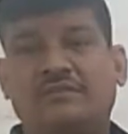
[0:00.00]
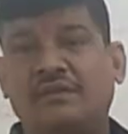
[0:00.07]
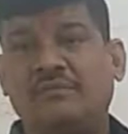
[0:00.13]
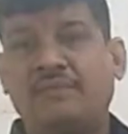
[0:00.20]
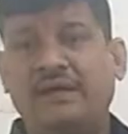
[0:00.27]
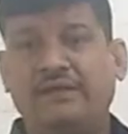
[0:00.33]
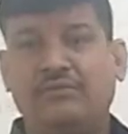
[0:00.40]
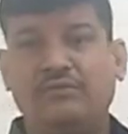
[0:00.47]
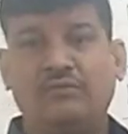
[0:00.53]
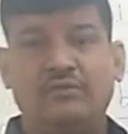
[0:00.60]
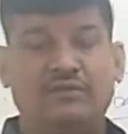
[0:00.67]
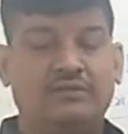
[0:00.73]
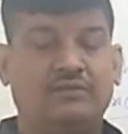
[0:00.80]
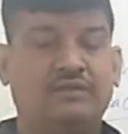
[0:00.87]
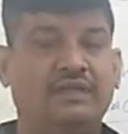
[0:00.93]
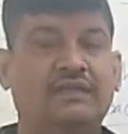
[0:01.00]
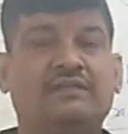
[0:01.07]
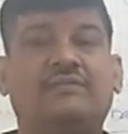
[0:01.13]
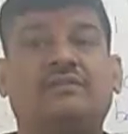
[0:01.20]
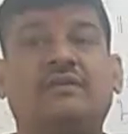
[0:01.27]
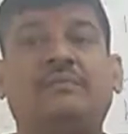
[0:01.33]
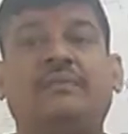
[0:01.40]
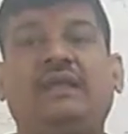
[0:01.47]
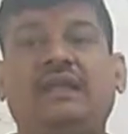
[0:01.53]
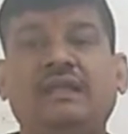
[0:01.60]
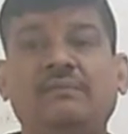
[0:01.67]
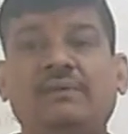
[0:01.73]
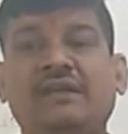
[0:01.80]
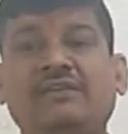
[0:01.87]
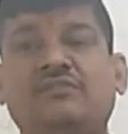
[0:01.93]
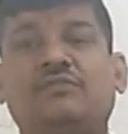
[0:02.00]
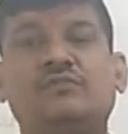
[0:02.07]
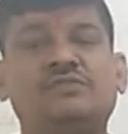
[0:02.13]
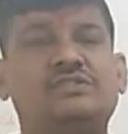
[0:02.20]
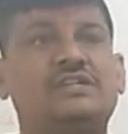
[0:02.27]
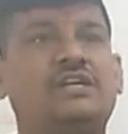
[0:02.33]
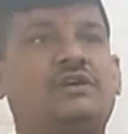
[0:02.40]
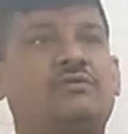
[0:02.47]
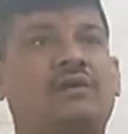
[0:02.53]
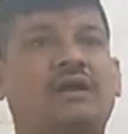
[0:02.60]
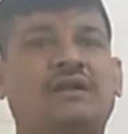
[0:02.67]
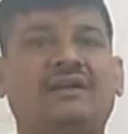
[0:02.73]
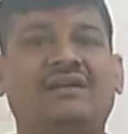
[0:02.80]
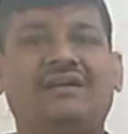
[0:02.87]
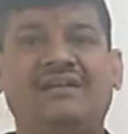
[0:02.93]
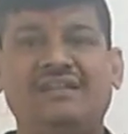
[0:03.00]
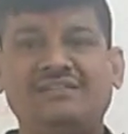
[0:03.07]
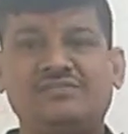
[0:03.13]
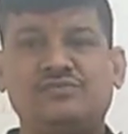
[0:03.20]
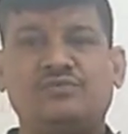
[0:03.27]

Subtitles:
some elements which require in less